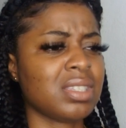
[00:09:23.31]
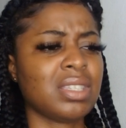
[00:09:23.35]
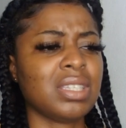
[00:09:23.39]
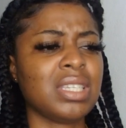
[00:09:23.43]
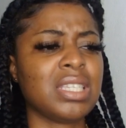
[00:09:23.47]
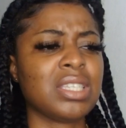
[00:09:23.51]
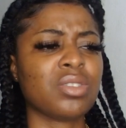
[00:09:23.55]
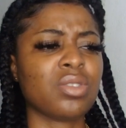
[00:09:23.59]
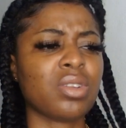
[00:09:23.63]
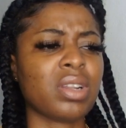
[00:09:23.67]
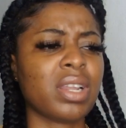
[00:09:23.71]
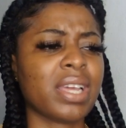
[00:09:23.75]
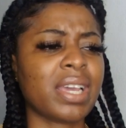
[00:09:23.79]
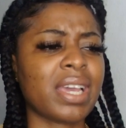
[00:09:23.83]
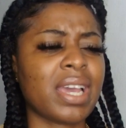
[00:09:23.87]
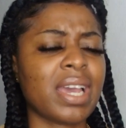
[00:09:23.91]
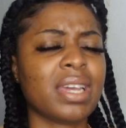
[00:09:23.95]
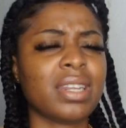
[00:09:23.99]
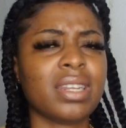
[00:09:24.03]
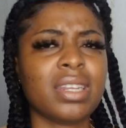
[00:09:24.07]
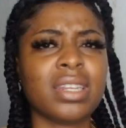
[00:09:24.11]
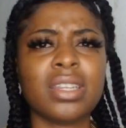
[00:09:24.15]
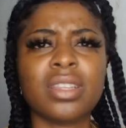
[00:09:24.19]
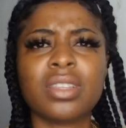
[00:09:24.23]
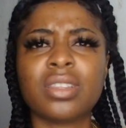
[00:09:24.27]
It's not like I
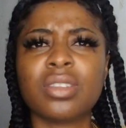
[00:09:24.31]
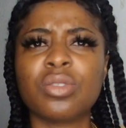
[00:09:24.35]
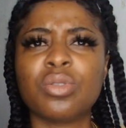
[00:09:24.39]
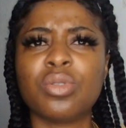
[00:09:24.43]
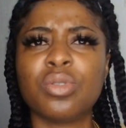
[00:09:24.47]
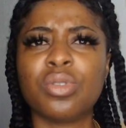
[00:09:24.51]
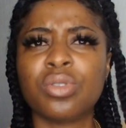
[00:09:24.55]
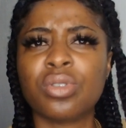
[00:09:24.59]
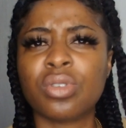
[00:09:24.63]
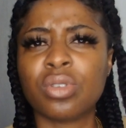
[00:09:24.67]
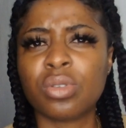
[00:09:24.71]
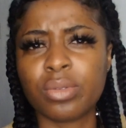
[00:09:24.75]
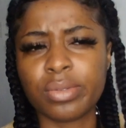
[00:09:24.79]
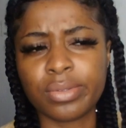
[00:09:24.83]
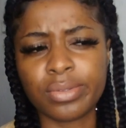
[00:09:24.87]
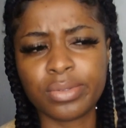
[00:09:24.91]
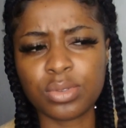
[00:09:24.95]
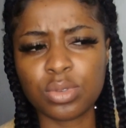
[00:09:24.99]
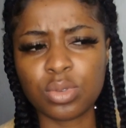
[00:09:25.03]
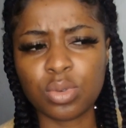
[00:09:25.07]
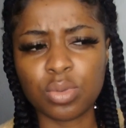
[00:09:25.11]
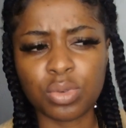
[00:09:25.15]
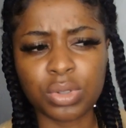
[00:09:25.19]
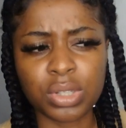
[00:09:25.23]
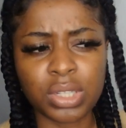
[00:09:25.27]
had anything going on with
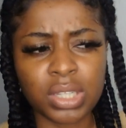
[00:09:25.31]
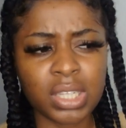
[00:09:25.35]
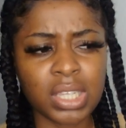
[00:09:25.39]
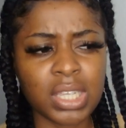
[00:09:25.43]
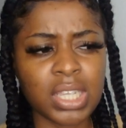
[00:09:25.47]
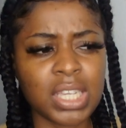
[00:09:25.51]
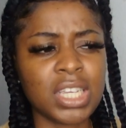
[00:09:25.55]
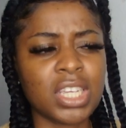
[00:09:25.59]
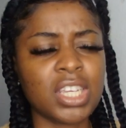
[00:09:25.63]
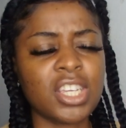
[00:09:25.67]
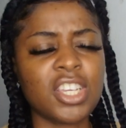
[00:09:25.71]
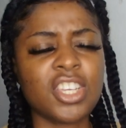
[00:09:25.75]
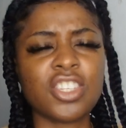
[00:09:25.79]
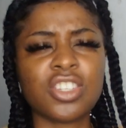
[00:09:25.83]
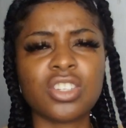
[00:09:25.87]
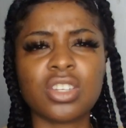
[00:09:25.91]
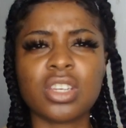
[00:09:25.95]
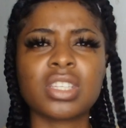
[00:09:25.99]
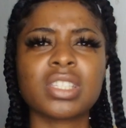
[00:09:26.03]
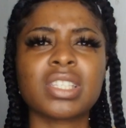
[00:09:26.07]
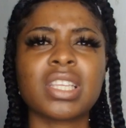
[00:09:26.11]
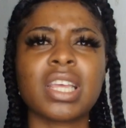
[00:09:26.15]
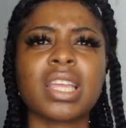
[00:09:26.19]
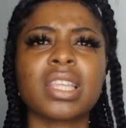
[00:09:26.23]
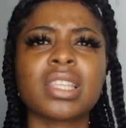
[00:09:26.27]
Tony. It's
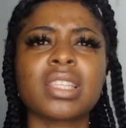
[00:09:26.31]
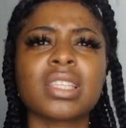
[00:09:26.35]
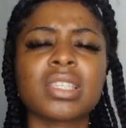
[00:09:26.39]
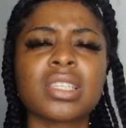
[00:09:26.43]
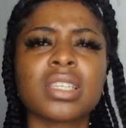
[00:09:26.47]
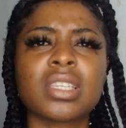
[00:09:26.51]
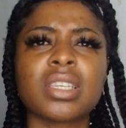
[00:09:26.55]
just that